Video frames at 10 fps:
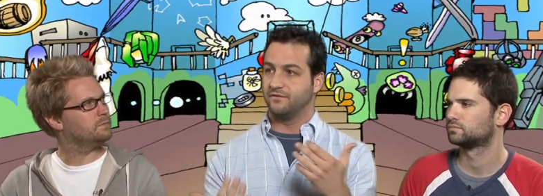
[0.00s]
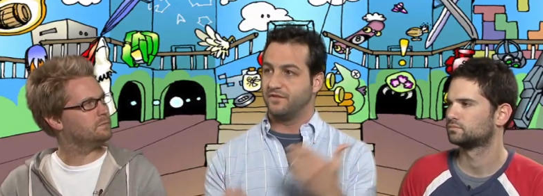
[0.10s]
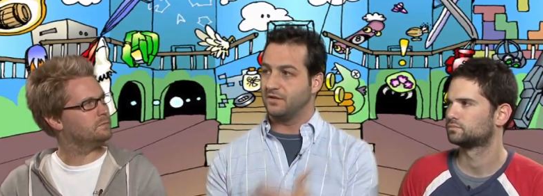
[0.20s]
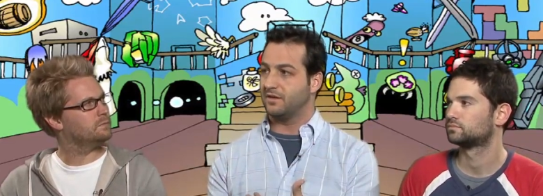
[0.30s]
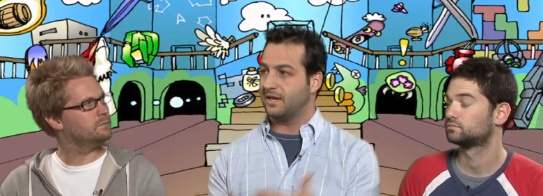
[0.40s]

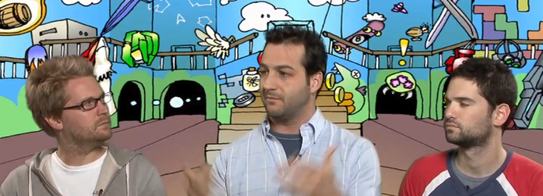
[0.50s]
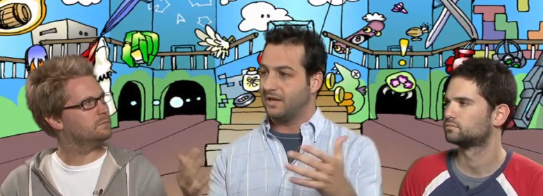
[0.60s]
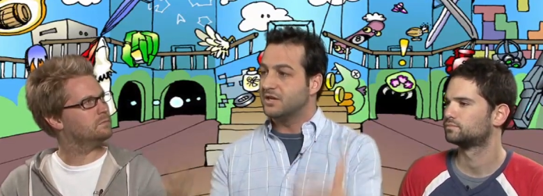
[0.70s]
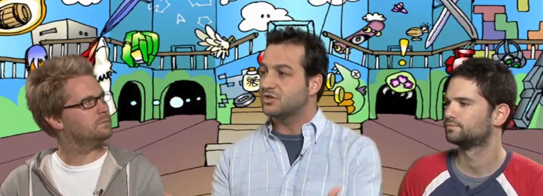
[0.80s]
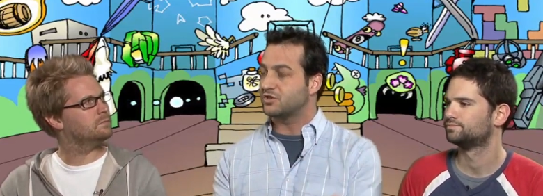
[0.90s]
Speaker 1: video game
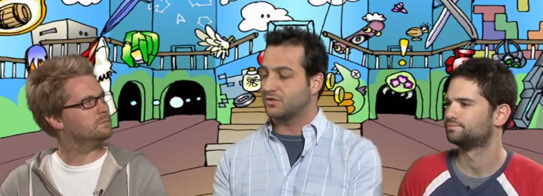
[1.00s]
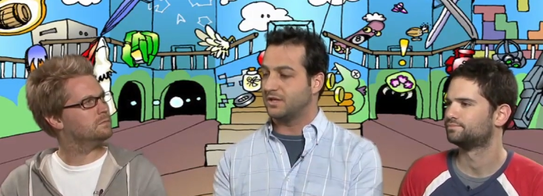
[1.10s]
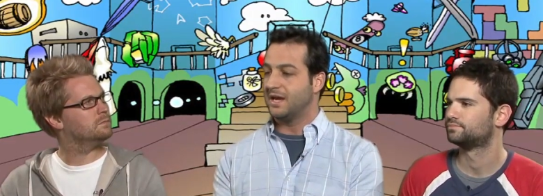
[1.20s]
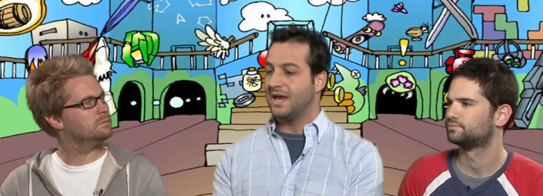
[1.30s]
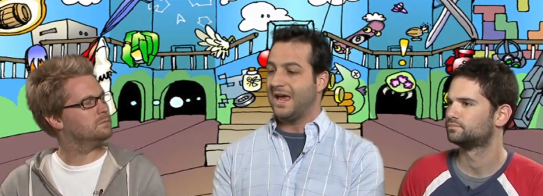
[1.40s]

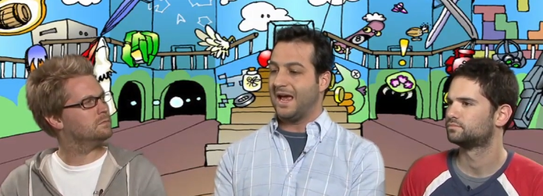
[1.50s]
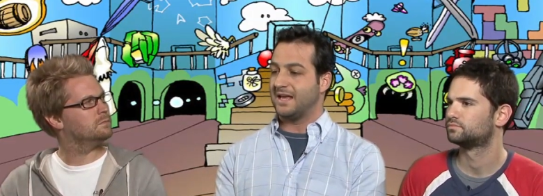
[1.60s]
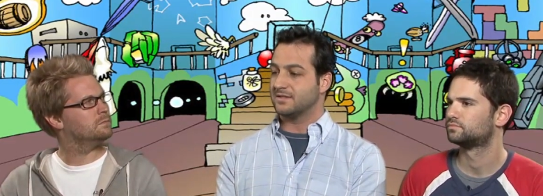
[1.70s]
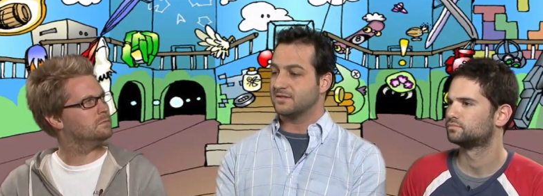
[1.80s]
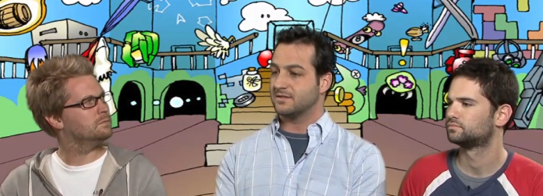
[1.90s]
industry
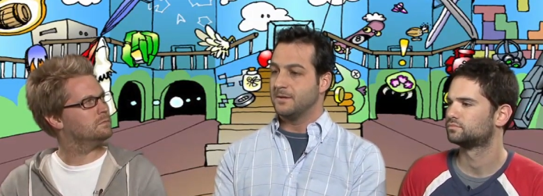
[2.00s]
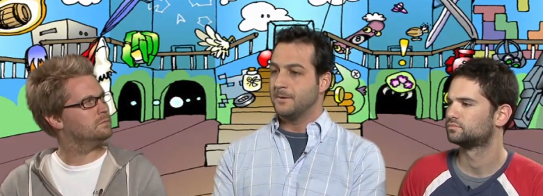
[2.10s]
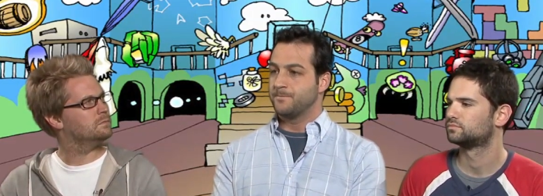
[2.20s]
as